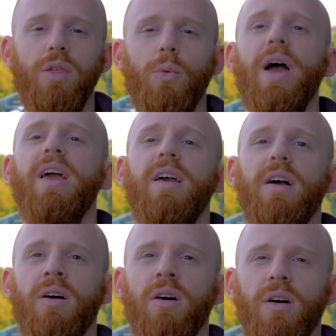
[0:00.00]
The way
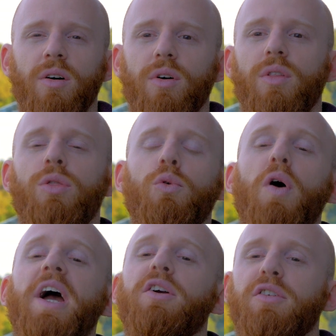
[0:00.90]
the
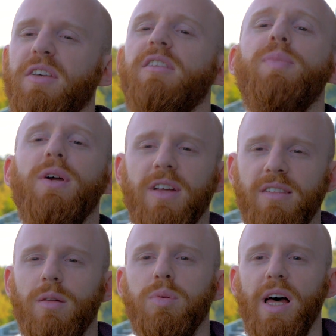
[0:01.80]
writers
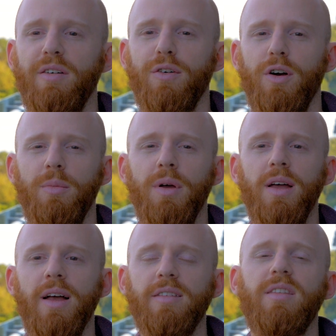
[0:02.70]
experience the platform
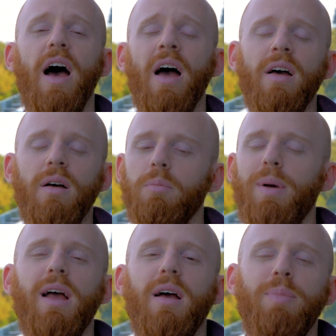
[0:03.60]
is that
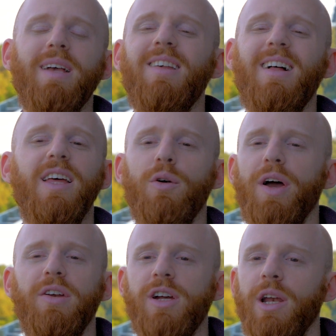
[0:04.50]
basically a
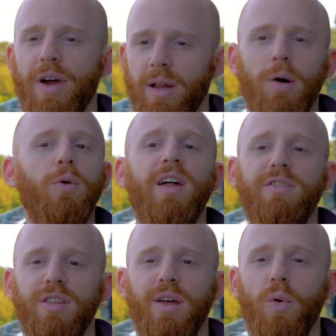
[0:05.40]
writer can write about
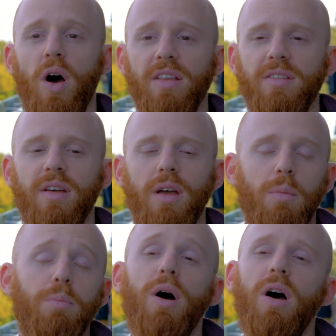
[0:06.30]
whatever they want,
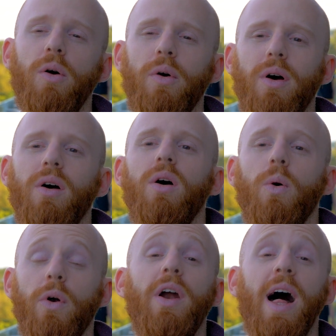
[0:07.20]
but
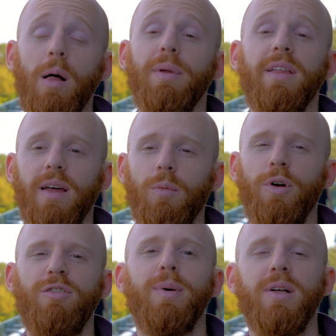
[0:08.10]
we're helping them.
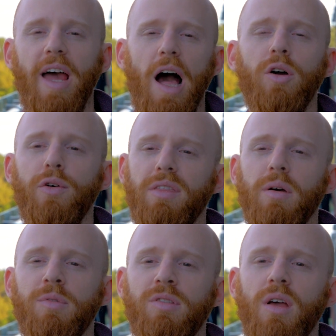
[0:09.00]
We've built
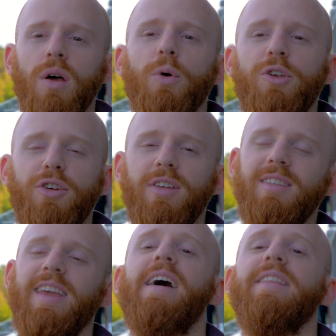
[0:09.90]
algorithms which
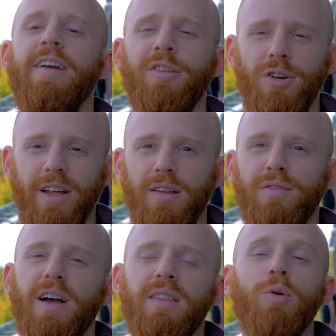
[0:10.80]
scan the internet
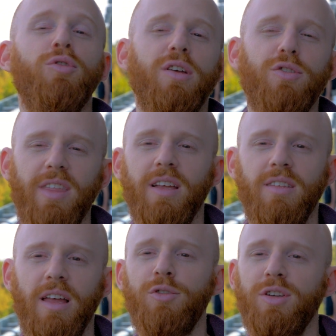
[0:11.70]
and find the most
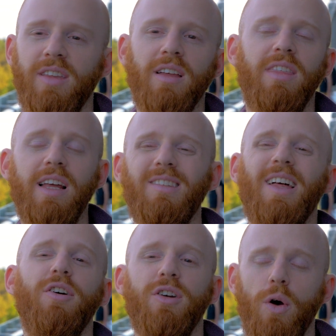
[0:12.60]
interesting things
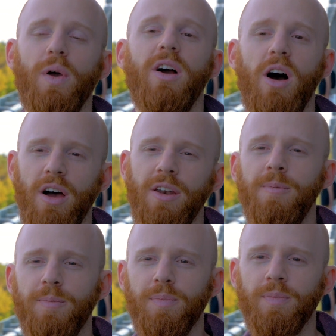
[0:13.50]
that are going on.